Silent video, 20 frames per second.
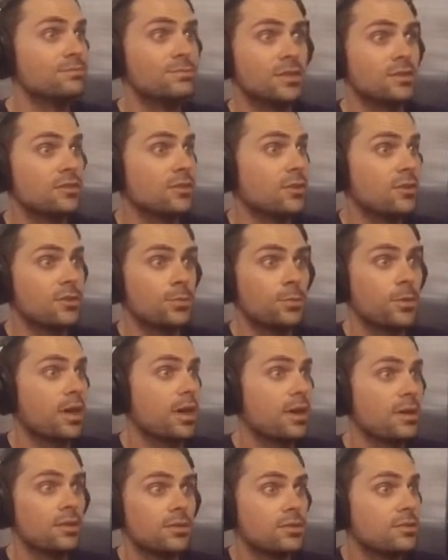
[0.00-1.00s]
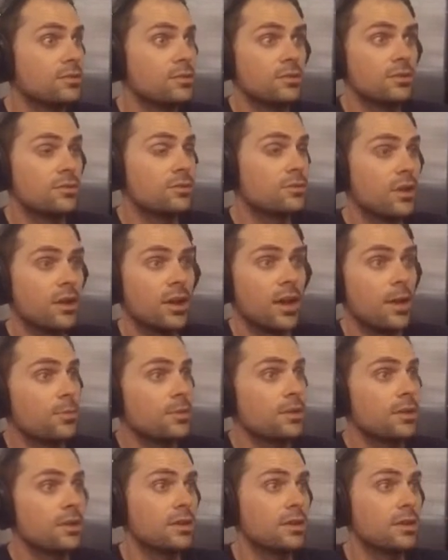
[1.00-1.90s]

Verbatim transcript: That's right. on this planet, straight up.